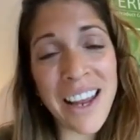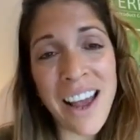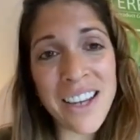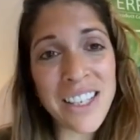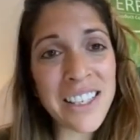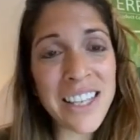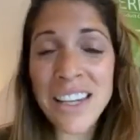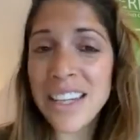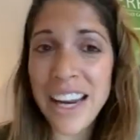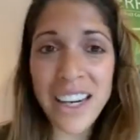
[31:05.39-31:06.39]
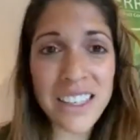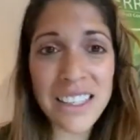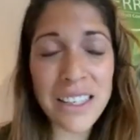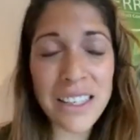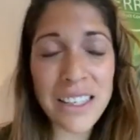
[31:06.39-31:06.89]
Yeah, I just send links.
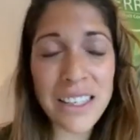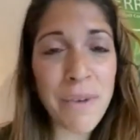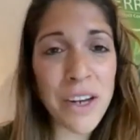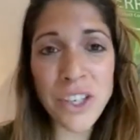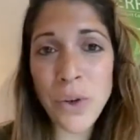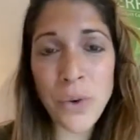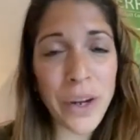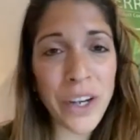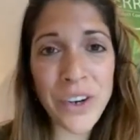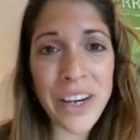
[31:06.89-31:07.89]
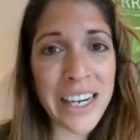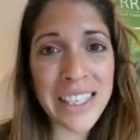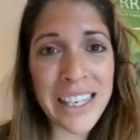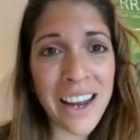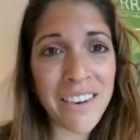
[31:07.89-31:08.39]
It's much quicker and
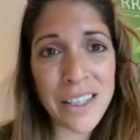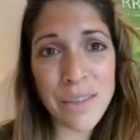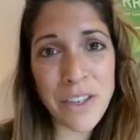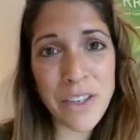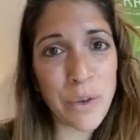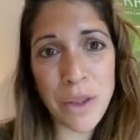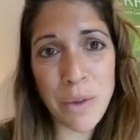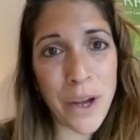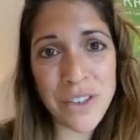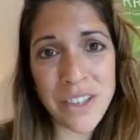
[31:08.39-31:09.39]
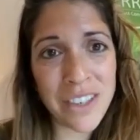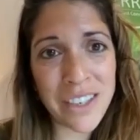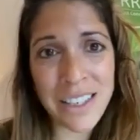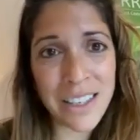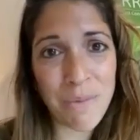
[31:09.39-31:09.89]
easier, and especially with the postage
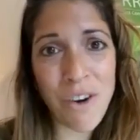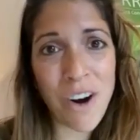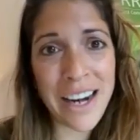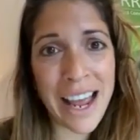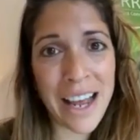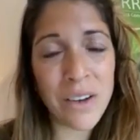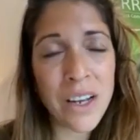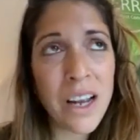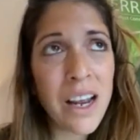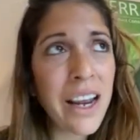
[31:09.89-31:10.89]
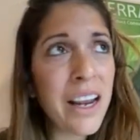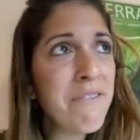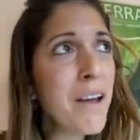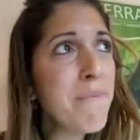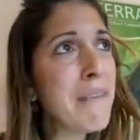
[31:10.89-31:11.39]
system right now. If
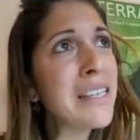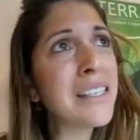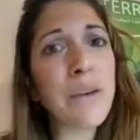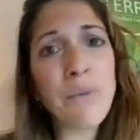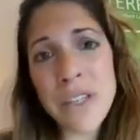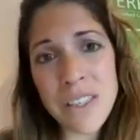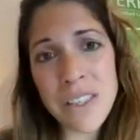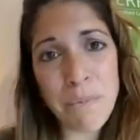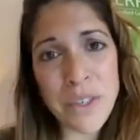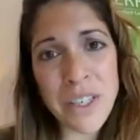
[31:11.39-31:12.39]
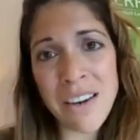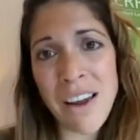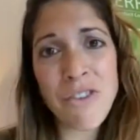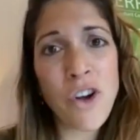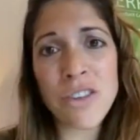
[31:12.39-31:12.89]
I'm meeting with somebody and
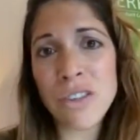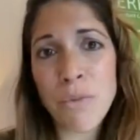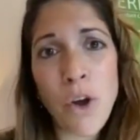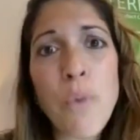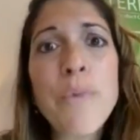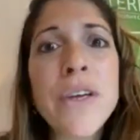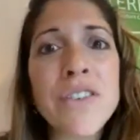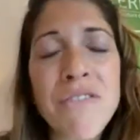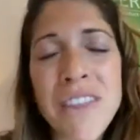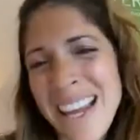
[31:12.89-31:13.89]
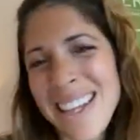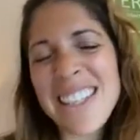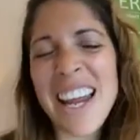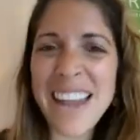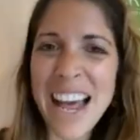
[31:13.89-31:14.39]
I've got some copies of things,
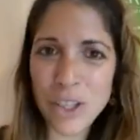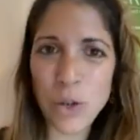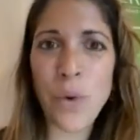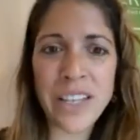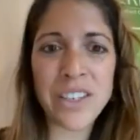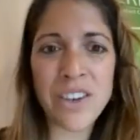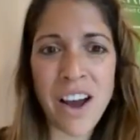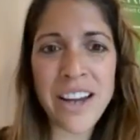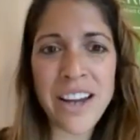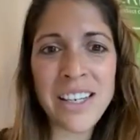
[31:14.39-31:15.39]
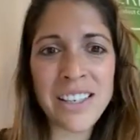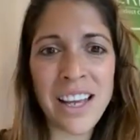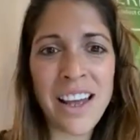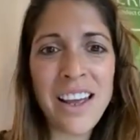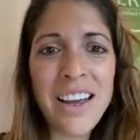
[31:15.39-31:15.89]
then that's always nice to
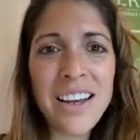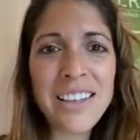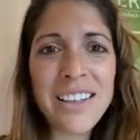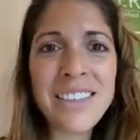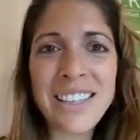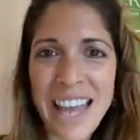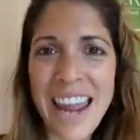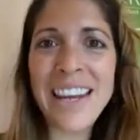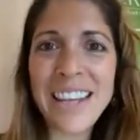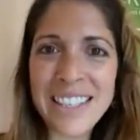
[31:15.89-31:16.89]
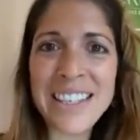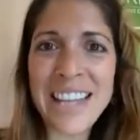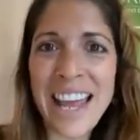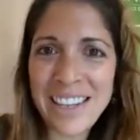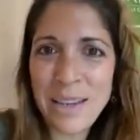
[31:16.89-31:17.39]
take, isn't
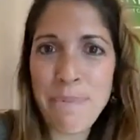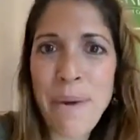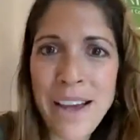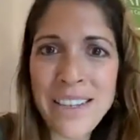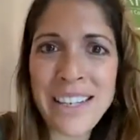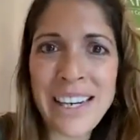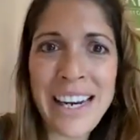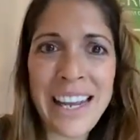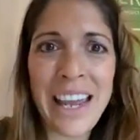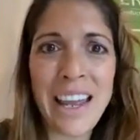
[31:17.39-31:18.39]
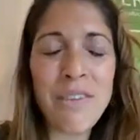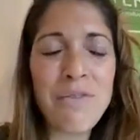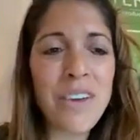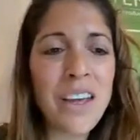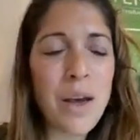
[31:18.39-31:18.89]
it? And to personally give.